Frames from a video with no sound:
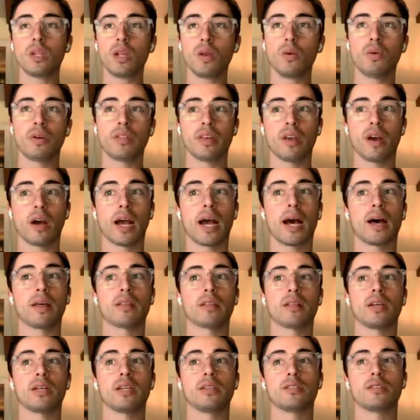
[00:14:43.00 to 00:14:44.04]
with young
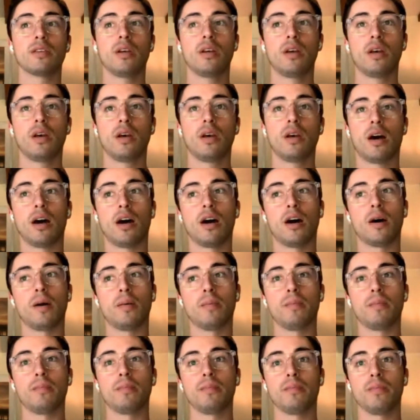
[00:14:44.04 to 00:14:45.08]
athletes,
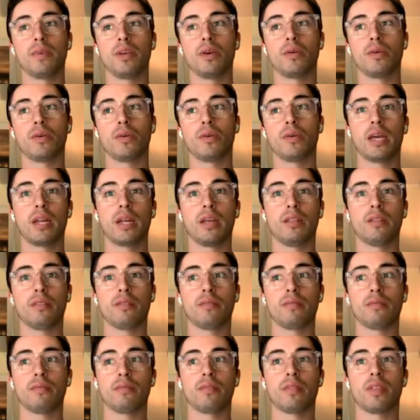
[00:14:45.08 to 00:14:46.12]

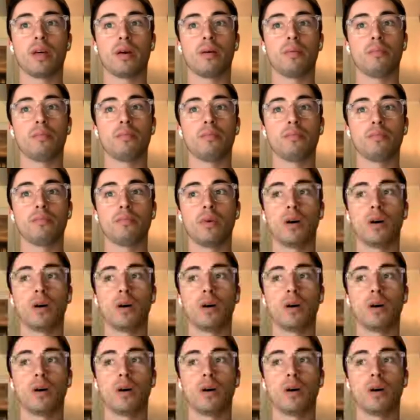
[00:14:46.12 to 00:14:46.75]
getting them